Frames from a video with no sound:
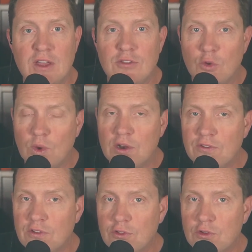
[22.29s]
the winners,
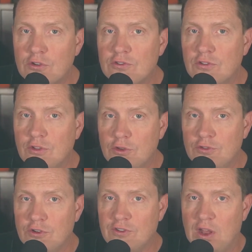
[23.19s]
the looter,
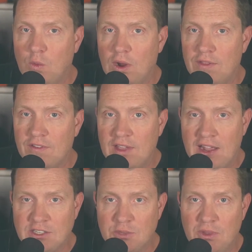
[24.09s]
losers, and what this
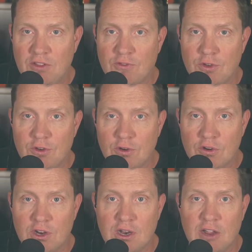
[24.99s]
actually means for your
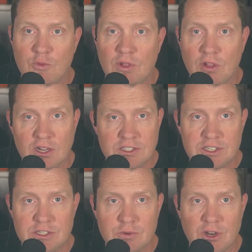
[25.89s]
career as we launch
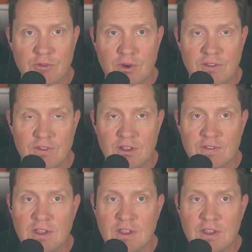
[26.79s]
into 2026.